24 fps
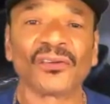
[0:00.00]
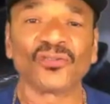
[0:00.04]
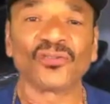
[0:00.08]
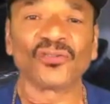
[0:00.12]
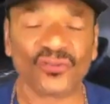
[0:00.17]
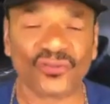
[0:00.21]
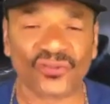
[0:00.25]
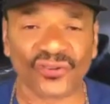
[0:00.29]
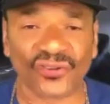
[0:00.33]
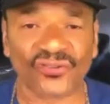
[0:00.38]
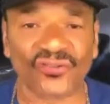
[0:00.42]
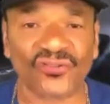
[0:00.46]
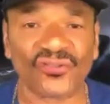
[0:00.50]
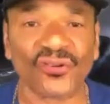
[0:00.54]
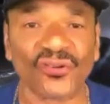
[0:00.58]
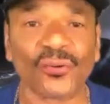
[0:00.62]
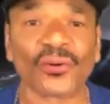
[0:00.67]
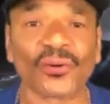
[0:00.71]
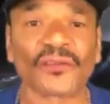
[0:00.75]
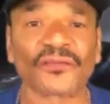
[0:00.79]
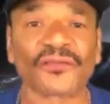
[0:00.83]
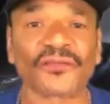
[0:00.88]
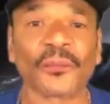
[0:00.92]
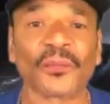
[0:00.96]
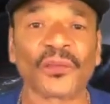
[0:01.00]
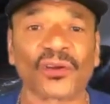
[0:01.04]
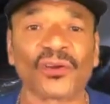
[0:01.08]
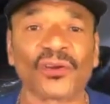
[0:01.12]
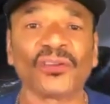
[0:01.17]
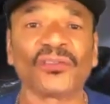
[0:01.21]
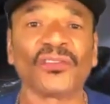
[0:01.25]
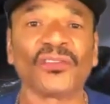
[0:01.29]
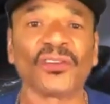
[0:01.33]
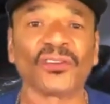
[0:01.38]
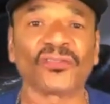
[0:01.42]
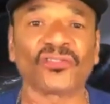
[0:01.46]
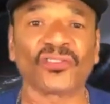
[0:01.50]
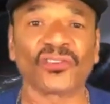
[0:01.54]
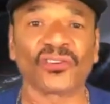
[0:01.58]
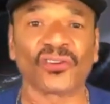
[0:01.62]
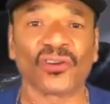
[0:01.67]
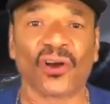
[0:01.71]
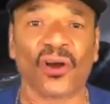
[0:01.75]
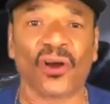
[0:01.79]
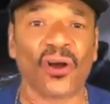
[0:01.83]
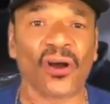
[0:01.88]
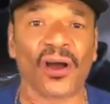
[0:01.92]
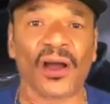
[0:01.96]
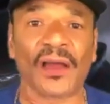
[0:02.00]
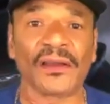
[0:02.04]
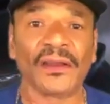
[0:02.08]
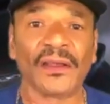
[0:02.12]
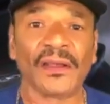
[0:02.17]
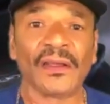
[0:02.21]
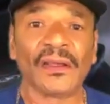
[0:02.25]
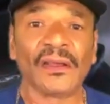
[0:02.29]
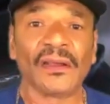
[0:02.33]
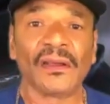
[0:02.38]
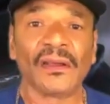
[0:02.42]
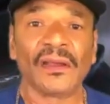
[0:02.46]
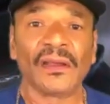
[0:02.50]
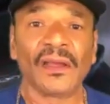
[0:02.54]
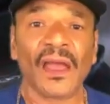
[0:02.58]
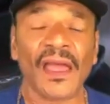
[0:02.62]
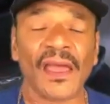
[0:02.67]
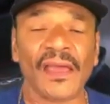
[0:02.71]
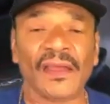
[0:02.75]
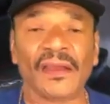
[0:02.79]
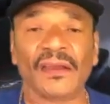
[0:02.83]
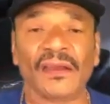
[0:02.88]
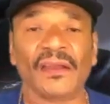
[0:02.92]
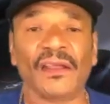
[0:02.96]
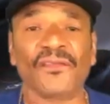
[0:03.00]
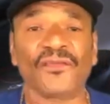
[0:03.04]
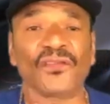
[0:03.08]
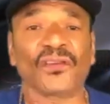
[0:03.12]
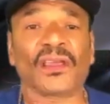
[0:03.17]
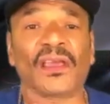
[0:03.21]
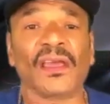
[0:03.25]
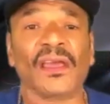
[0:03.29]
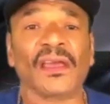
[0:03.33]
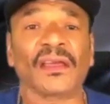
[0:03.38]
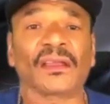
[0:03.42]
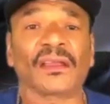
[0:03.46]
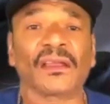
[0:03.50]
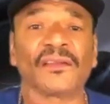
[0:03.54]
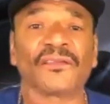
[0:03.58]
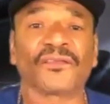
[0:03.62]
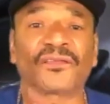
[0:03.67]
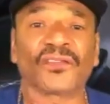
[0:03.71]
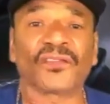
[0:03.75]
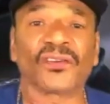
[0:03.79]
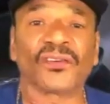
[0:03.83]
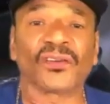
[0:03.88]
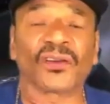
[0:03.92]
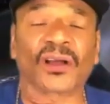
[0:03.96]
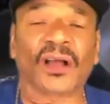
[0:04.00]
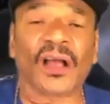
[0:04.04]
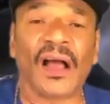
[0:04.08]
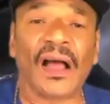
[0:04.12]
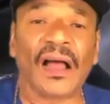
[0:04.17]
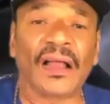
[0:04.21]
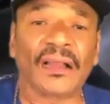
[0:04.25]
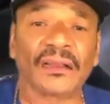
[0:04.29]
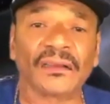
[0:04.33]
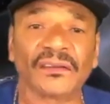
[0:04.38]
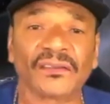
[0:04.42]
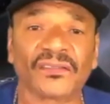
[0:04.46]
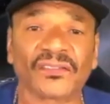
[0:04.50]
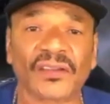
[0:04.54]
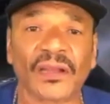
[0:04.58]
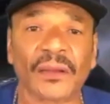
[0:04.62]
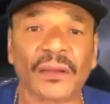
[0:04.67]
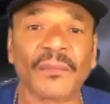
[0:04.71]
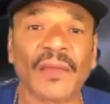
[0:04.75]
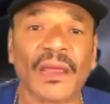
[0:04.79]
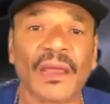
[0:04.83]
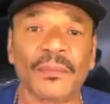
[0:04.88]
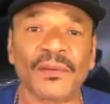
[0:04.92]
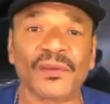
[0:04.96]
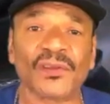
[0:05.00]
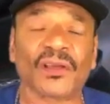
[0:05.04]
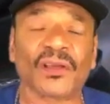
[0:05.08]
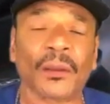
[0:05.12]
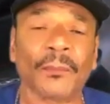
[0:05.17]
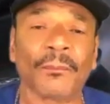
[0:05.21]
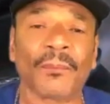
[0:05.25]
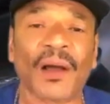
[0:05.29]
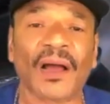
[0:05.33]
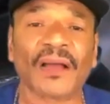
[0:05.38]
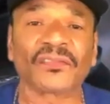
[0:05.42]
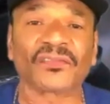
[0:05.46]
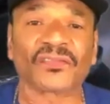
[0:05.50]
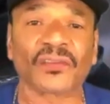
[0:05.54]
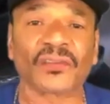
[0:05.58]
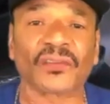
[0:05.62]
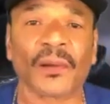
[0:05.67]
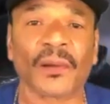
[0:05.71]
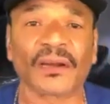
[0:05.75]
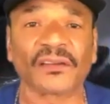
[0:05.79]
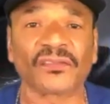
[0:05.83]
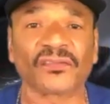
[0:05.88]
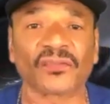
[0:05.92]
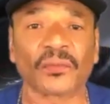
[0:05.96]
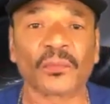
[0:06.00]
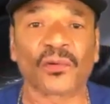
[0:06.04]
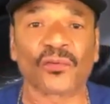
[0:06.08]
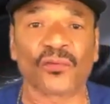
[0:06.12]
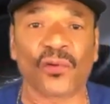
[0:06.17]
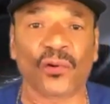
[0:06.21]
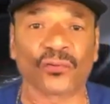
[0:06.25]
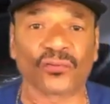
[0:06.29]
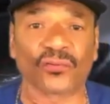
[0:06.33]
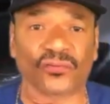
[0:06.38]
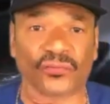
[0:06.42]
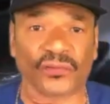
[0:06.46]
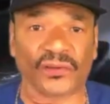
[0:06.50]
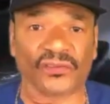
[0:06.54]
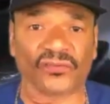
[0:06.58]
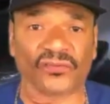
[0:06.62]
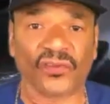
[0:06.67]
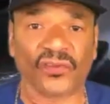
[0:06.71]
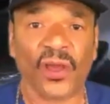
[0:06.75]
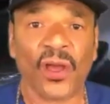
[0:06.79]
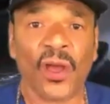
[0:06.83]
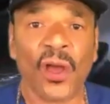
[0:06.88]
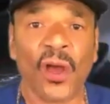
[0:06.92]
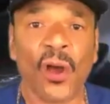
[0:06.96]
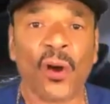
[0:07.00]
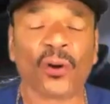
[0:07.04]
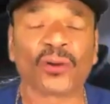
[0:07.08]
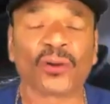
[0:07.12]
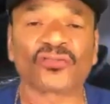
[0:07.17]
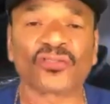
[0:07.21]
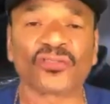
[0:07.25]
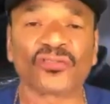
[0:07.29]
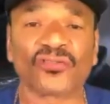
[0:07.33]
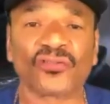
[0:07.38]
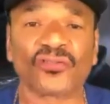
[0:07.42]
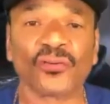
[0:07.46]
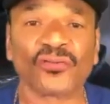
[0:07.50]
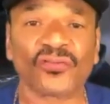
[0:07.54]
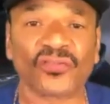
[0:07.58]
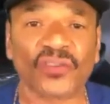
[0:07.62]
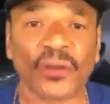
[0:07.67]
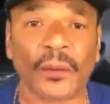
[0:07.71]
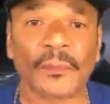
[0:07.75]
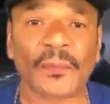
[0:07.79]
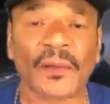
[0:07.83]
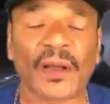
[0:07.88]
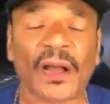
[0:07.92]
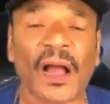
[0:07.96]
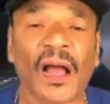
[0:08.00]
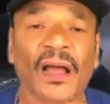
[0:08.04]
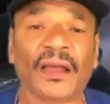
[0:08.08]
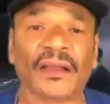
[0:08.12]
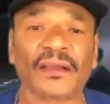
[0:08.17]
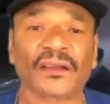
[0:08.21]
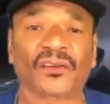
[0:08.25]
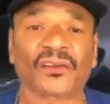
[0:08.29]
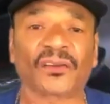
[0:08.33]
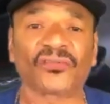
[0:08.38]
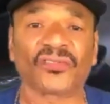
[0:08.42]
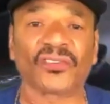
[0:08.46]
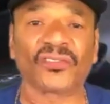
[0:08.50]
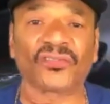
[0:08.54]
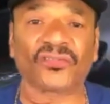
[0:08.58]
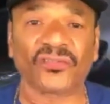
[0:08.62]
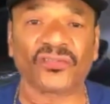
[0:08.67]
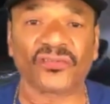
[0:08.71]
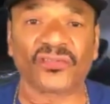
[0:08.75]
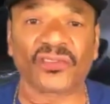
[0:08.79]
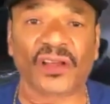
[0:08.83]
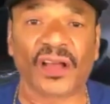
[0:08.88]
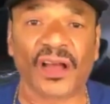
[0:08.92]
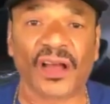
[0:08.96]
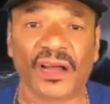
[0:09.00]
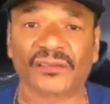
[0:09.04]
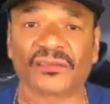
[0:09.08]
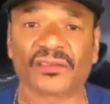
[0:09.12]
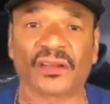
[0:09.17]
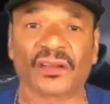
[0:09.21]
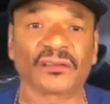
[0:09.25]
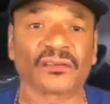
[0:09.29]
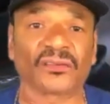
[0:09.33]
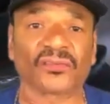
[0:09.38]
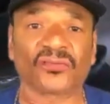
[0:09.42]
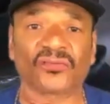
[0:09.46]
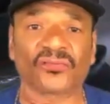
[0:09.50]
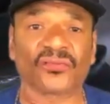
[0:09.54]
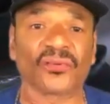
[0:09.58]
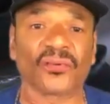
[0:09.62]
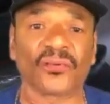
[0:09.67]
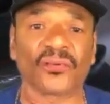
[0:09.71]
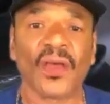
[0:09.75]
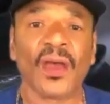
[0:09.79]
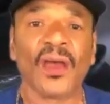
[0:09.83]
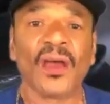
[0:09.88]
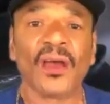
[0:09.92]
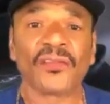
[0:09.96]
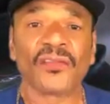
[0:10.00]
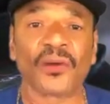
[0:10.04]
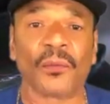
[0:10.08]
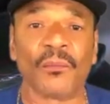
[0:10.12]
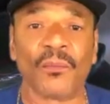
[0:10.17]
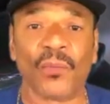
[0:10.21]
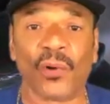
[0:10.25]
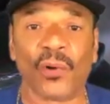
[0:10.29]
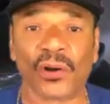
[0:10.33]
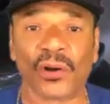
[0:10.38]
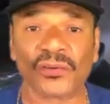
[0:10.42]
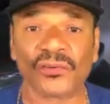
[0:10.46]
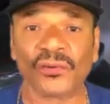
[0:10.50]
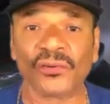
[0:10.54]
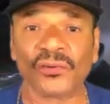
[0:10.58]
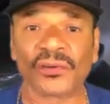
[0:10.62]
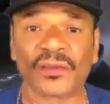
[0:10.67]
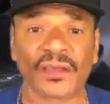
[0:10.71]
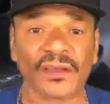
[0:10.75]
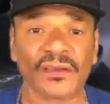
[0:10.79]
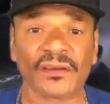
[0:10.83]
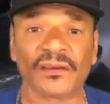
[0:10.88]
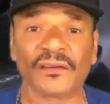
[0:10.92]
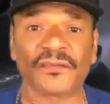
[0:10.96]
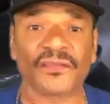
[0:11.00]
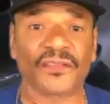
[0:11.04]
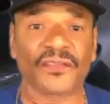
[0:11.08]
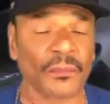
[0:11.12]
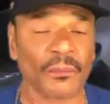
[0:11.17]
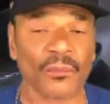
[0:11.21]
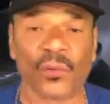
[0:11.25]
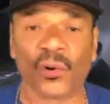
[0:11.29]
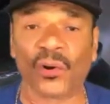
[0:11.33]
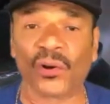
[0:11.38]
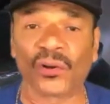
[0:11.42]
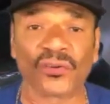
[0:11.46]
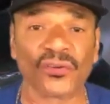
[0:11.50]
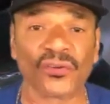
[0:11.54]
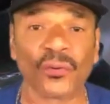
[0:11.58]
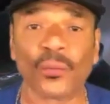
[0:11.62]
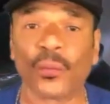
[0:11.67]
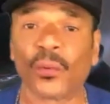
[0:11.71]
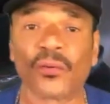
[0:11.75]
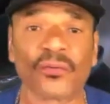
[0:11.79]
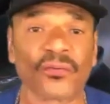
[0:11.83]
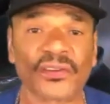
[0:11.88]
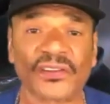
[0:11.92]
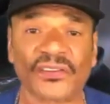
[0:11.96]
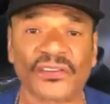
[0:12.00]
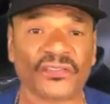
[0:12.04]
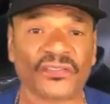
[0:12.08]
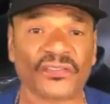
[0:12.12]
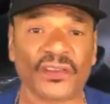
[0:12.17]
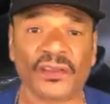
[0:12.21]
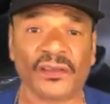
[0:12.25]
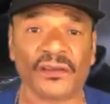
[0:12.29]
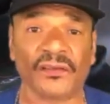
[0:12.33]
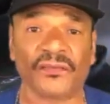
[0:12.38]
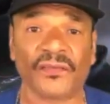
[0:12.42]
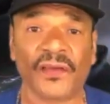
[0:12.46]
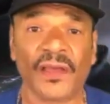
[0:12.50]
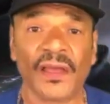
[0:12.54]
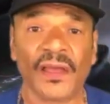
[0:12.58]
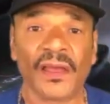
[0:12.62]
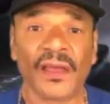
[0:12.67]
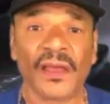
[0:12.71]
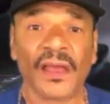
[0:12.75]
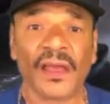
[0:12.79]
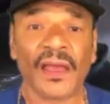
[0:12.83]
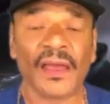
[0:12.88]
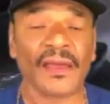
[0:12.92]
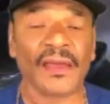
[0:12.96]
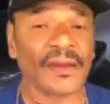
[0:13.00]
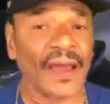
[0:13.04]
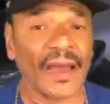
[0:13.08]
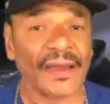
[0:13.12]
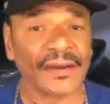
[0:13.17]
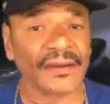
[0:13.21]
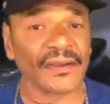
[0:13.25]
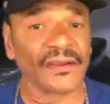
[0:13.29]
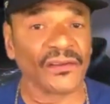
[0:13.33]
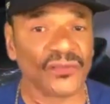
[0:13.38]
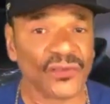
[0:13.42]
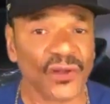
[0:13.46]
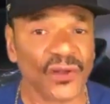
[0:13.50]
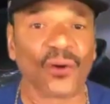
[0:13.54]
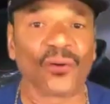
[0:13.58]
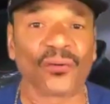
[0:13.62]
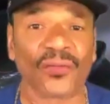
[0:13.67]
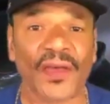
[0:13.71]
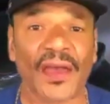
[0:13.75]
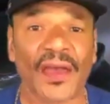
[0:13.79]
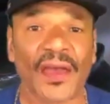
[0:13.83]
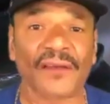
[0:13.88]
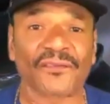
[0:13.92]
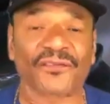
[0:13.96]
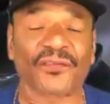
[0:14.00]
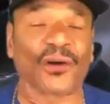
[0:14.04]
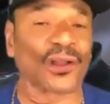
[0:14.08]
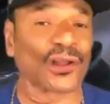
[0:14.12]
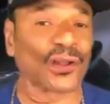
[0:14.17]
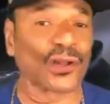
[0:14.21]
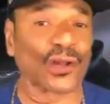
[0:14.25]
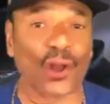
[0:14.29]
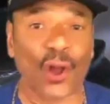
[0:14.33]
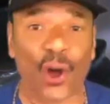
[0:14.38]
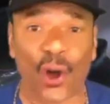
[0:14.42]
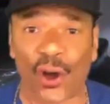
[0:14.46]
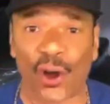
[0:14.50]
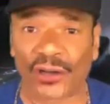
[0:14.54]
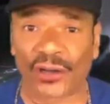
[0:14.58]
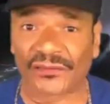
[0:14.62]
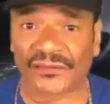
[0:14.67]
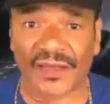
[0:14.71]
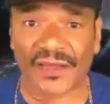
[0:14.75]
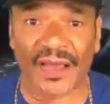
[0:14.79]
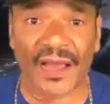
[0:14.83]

You just do it from the goodness of your heart. And if you can't give to your college, then maybe you can buy somebody some groceries or just do something kind, because this is the God's honest truth. The more you give, the more you will receive. And I didn't know that for a long